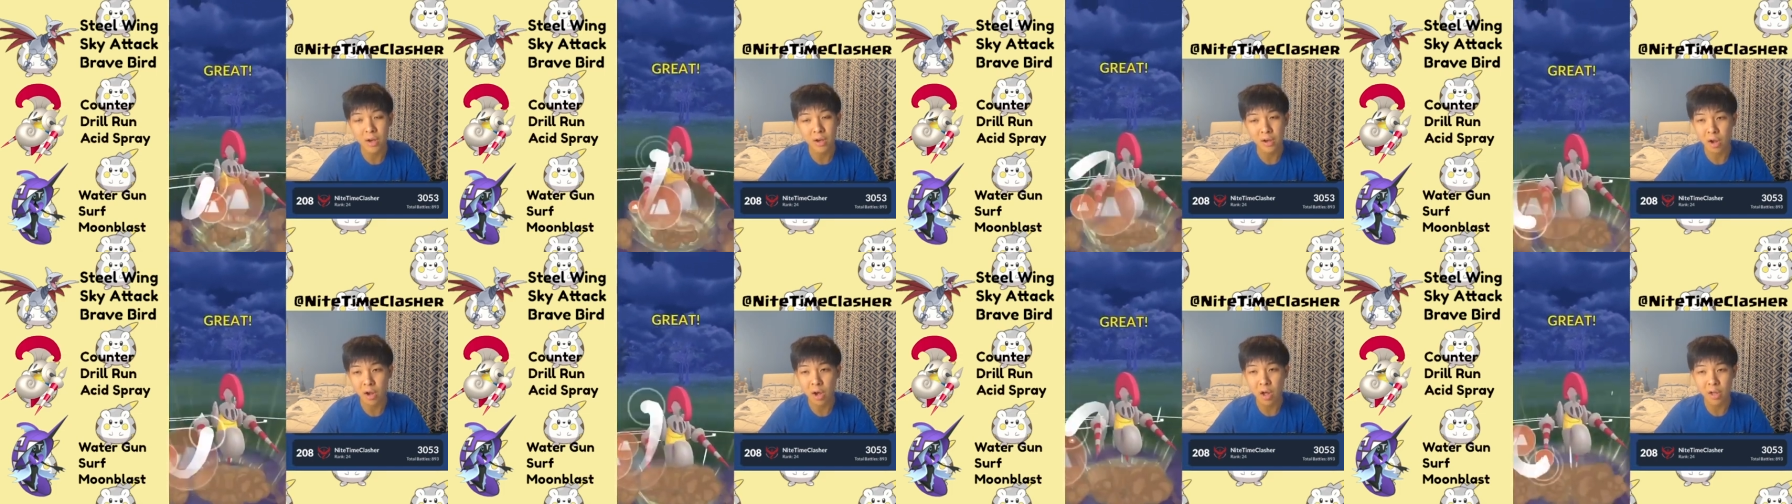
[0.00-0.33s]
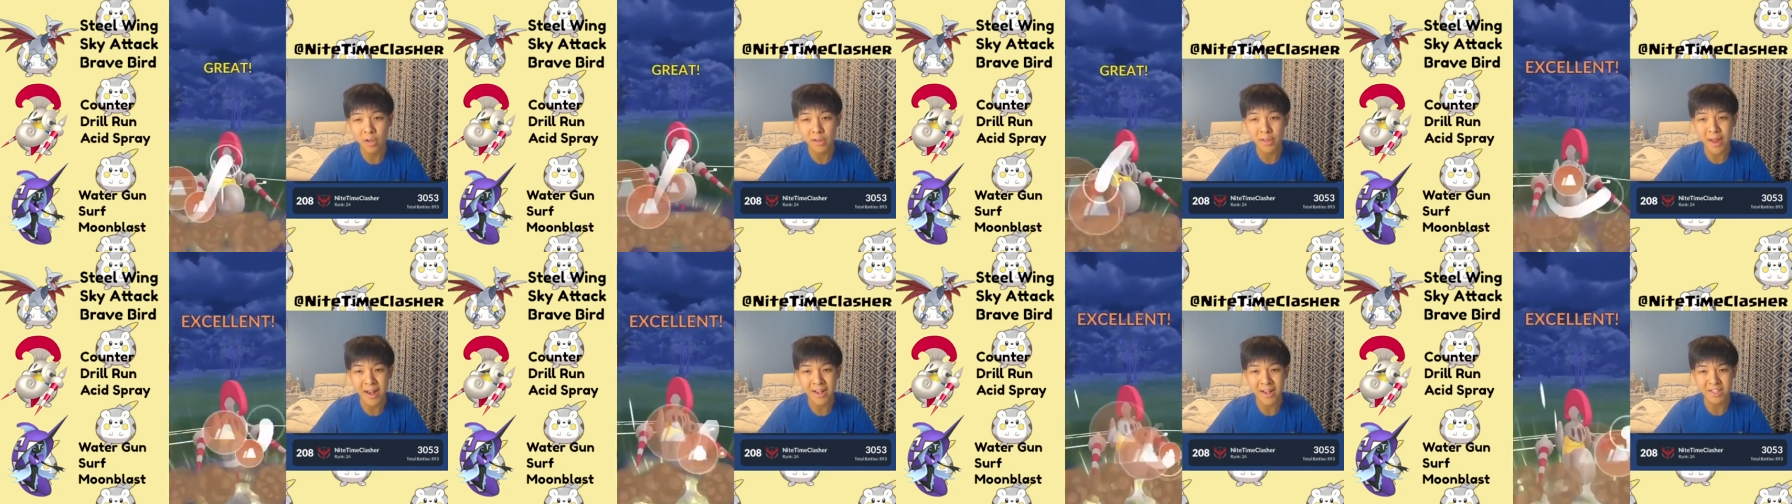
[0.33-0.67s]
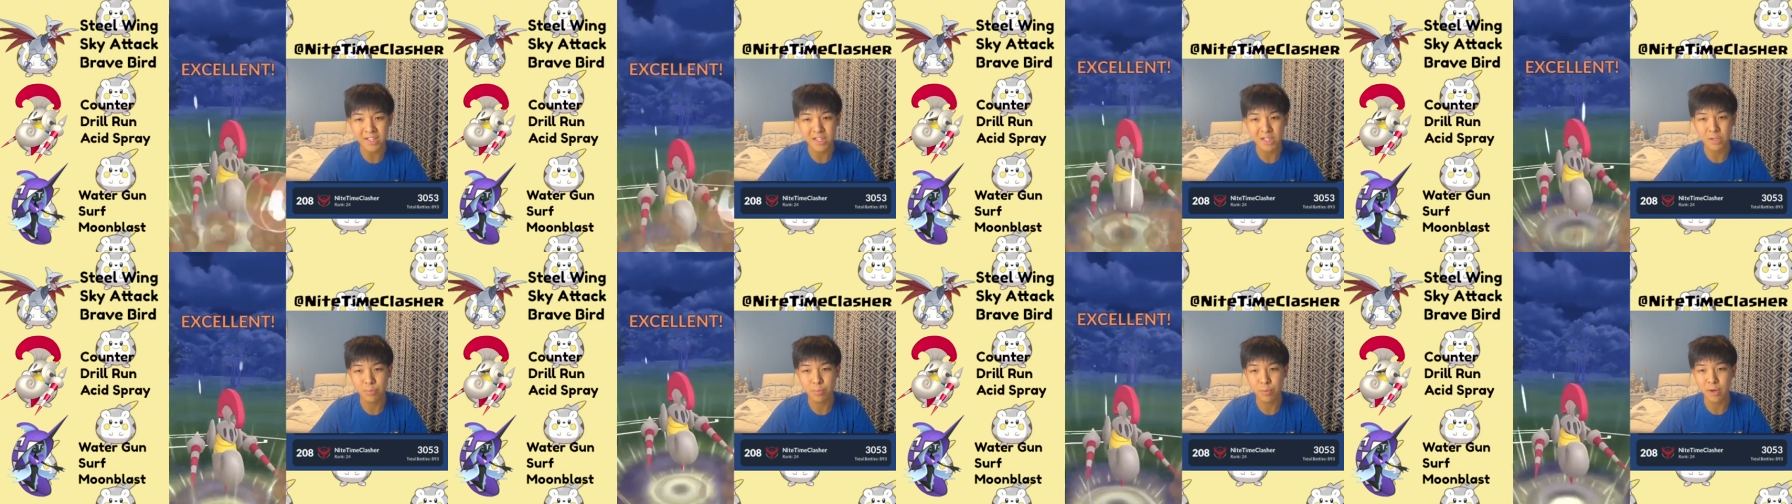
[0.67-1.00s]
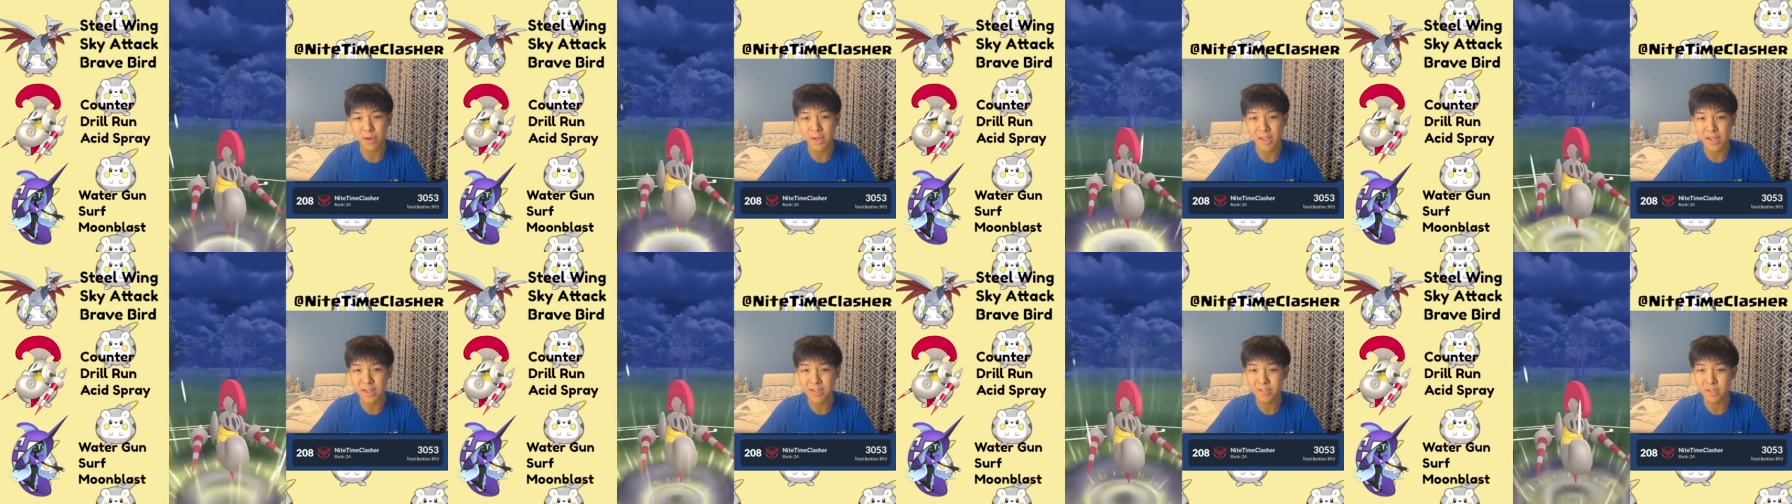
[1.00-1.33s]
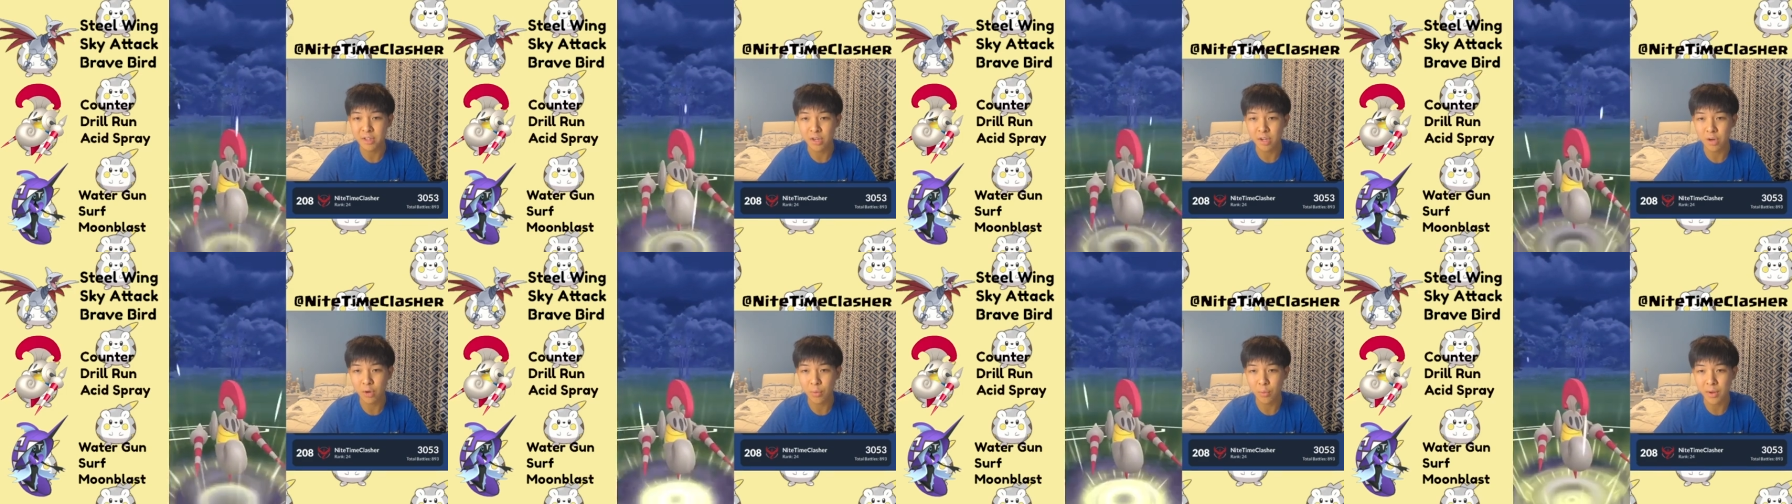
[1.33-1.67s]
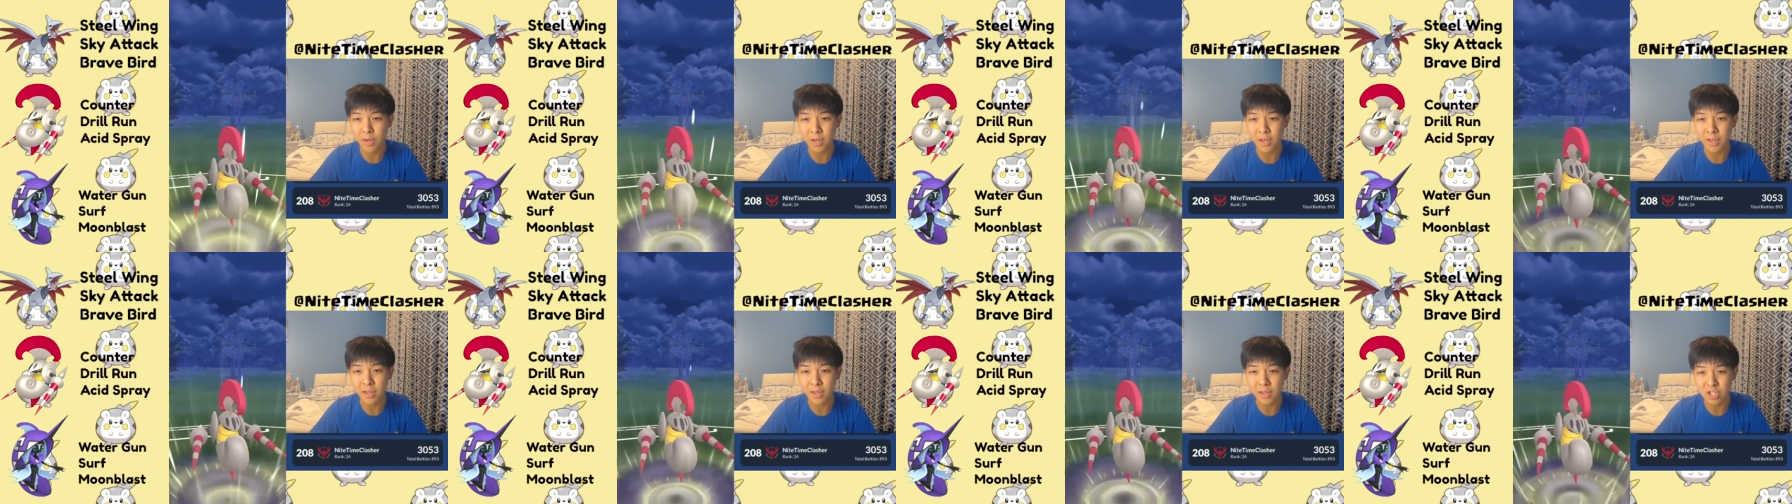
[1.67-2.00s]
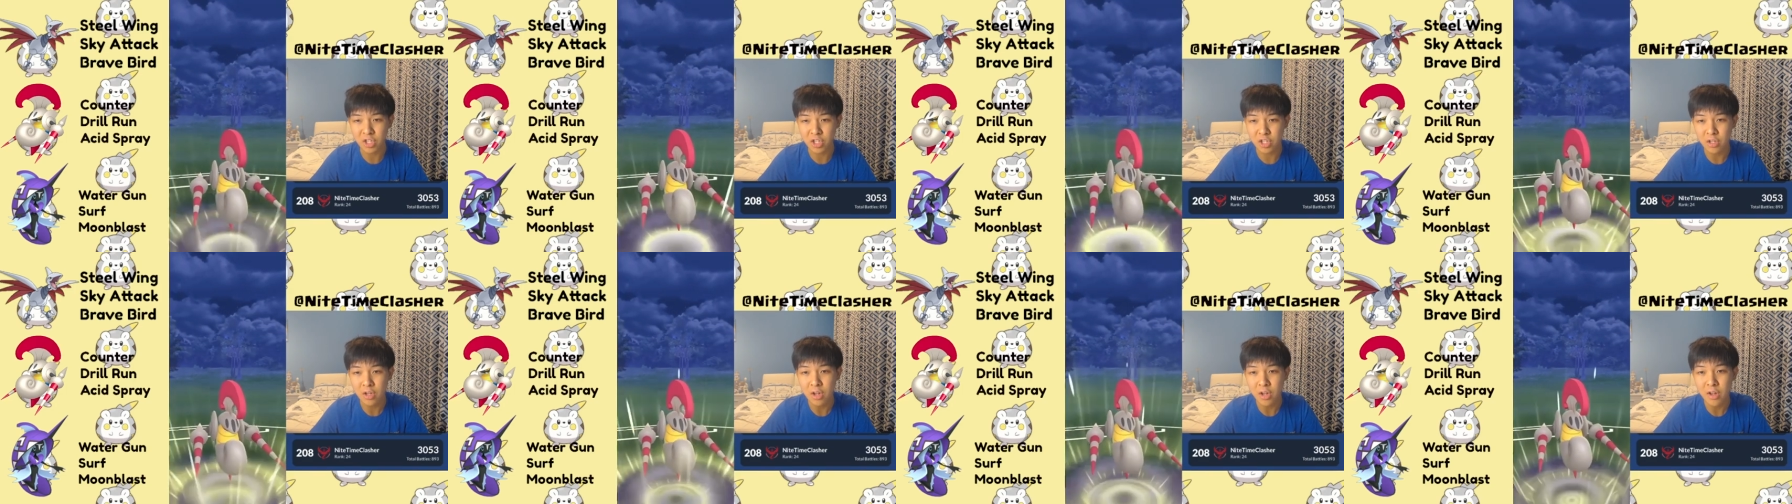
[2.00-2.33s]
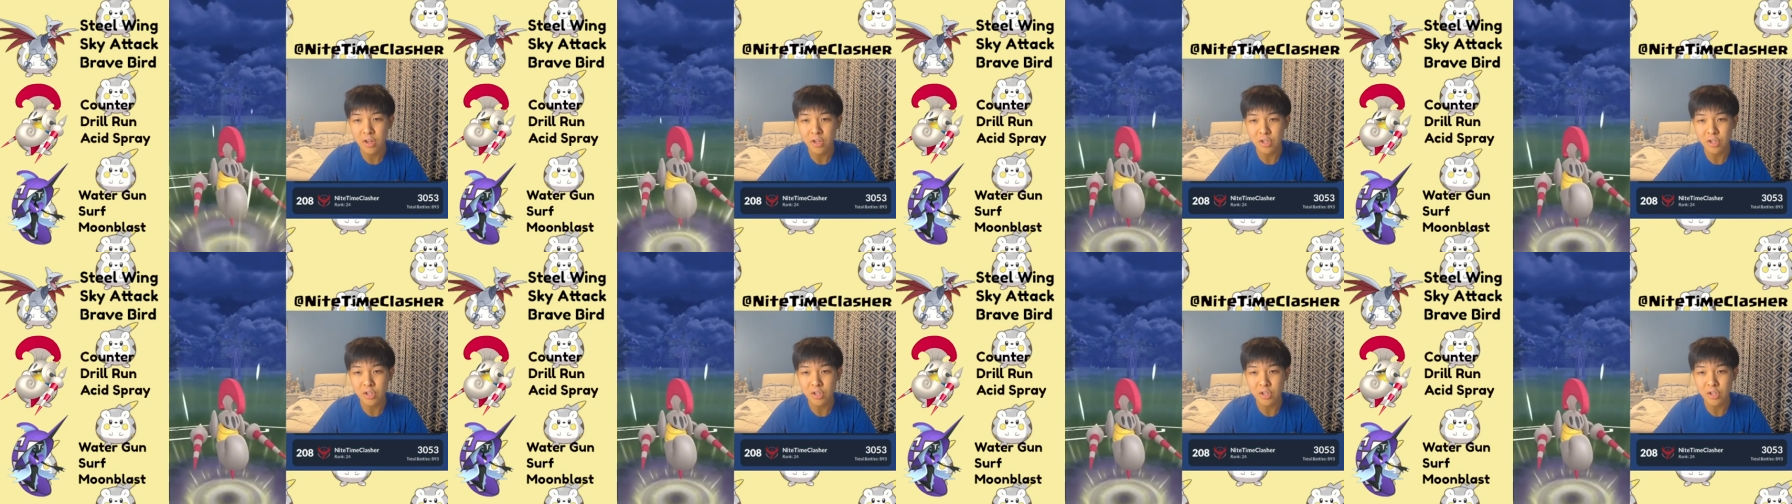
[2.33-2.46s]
Calling the Acid Spray is their win condition,